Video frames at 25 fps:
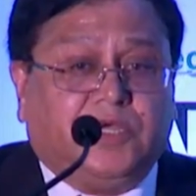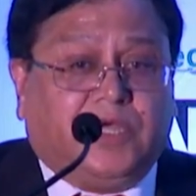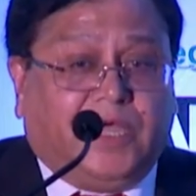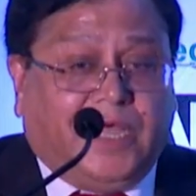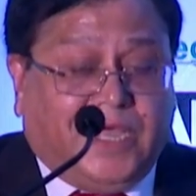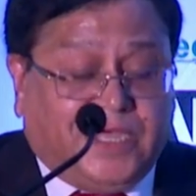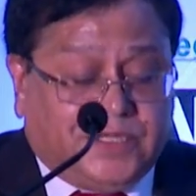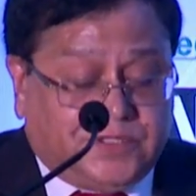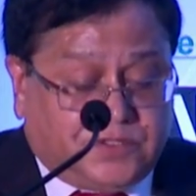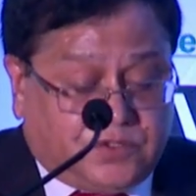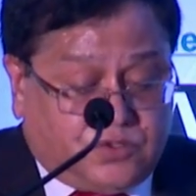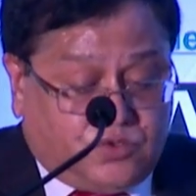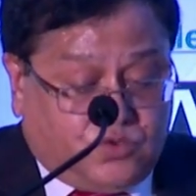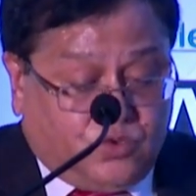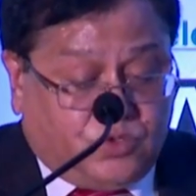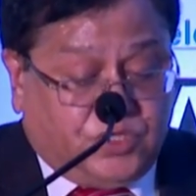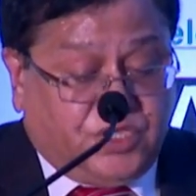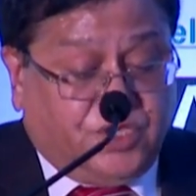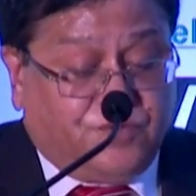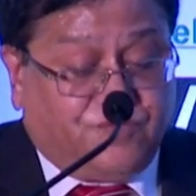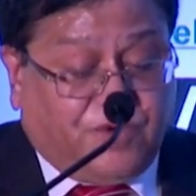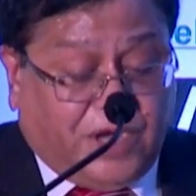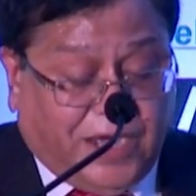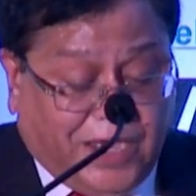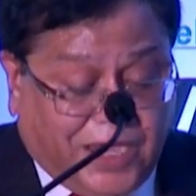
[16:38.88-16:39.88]
as to
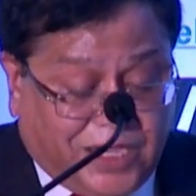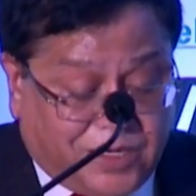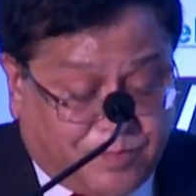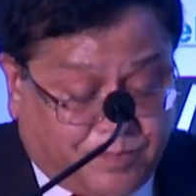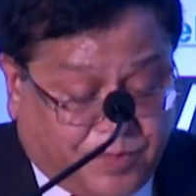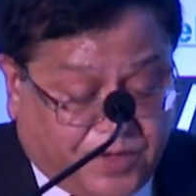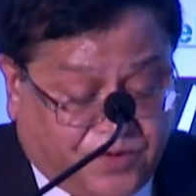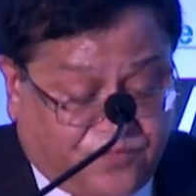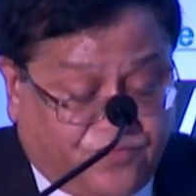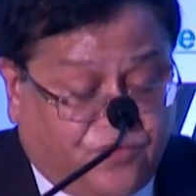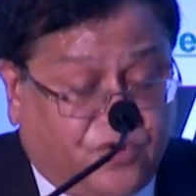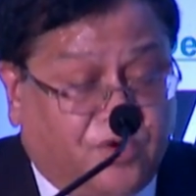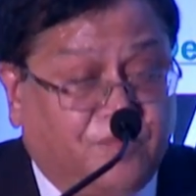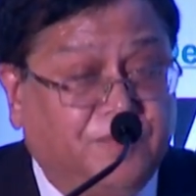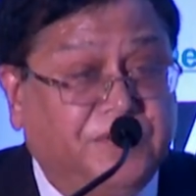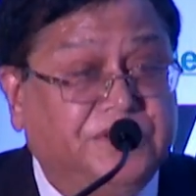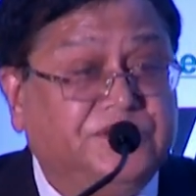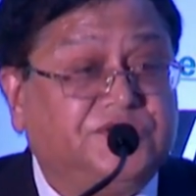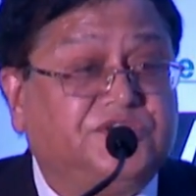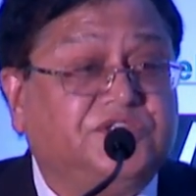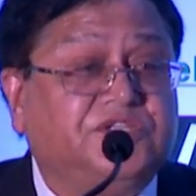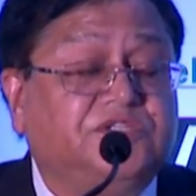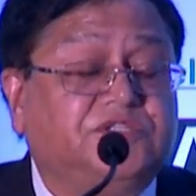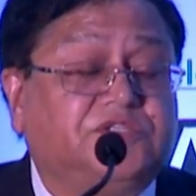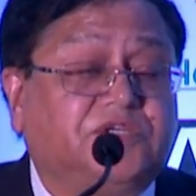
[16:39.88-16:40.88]
give higher
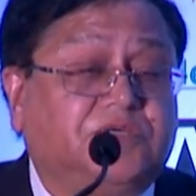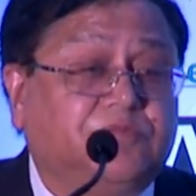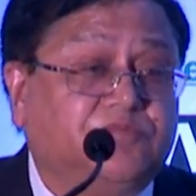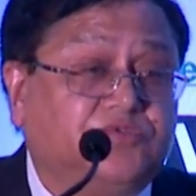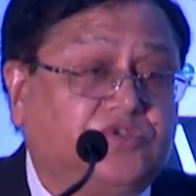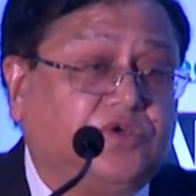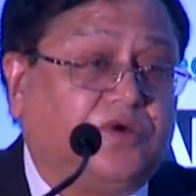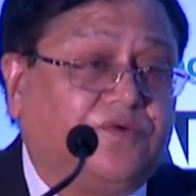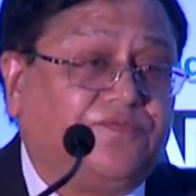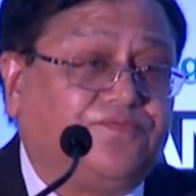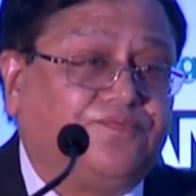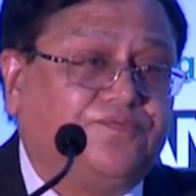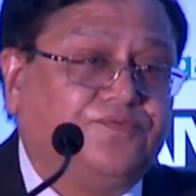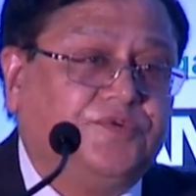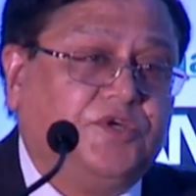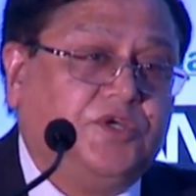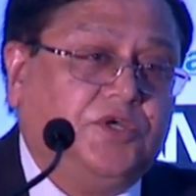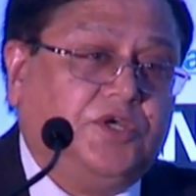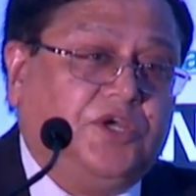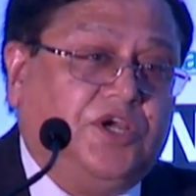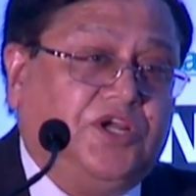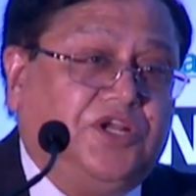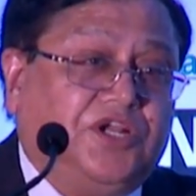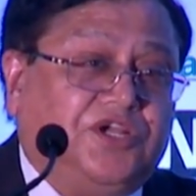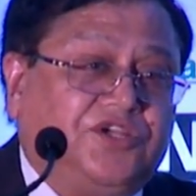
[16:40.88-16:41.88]
performance in terms of
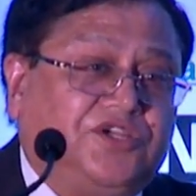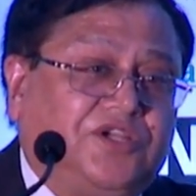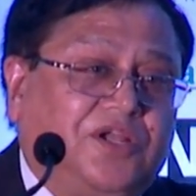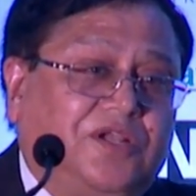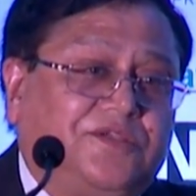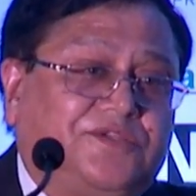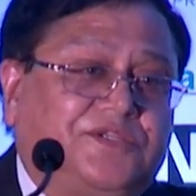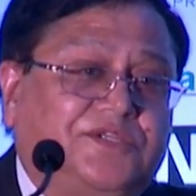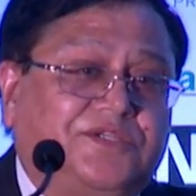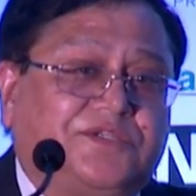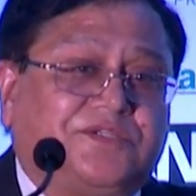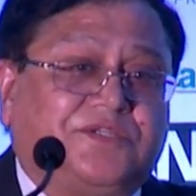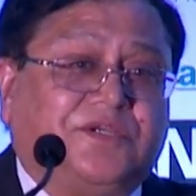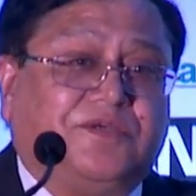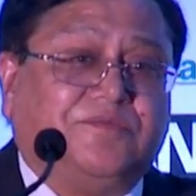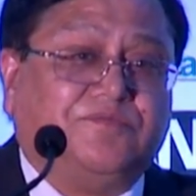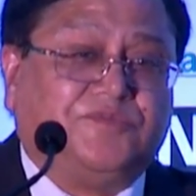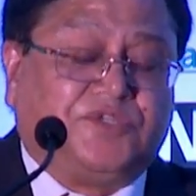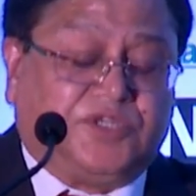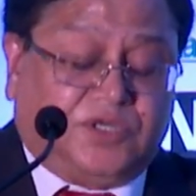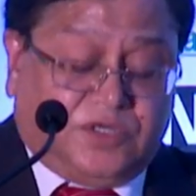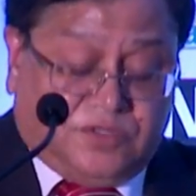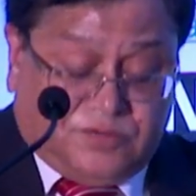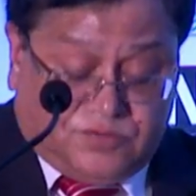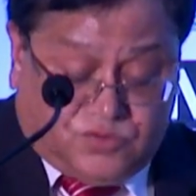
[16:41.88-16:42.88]
inertial
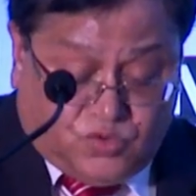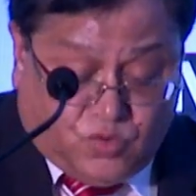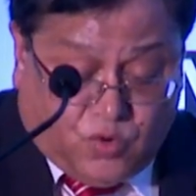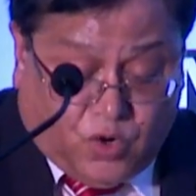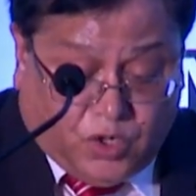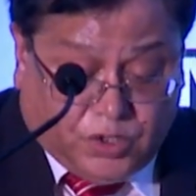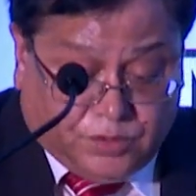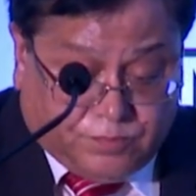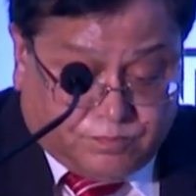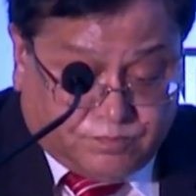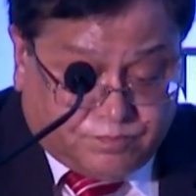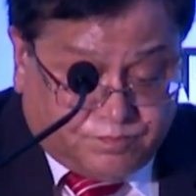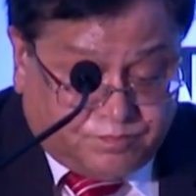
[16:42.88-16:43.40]
systems and so on.